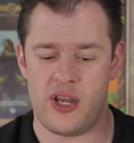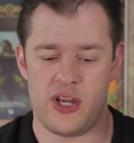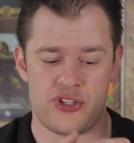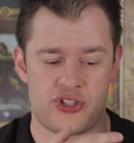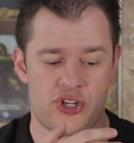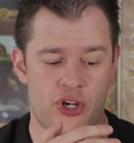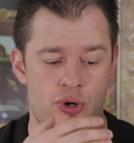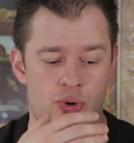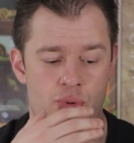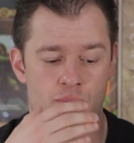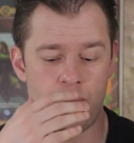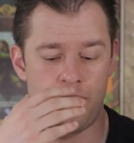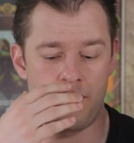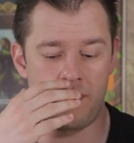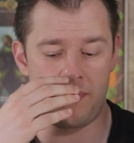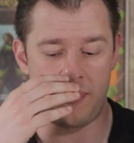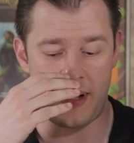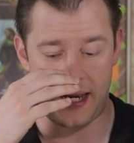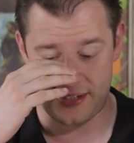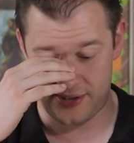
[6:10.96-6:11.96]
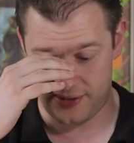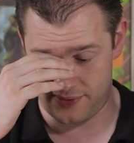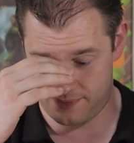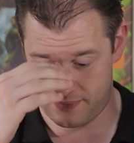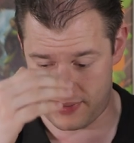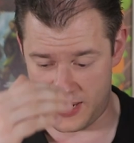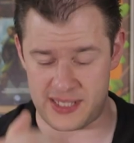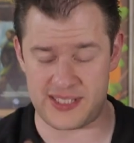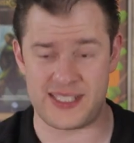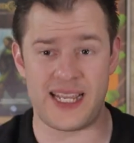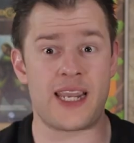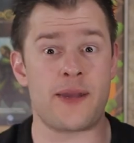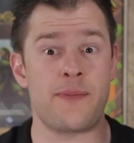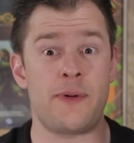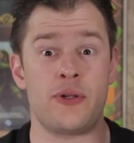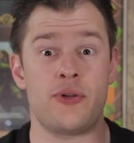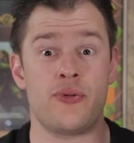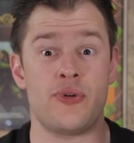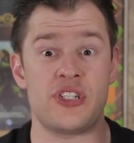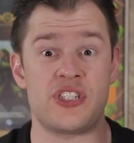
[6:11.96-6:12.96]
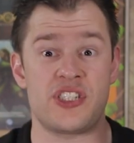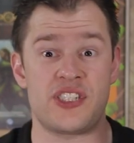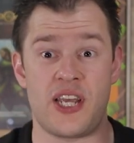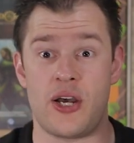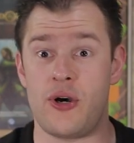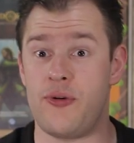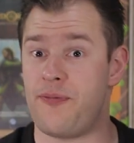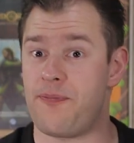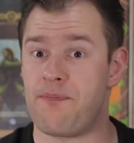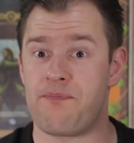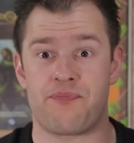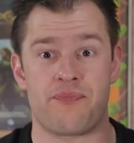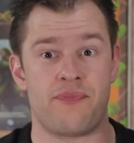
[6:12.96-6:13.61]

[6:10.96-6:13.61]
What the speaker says: So, as a deck builder itself,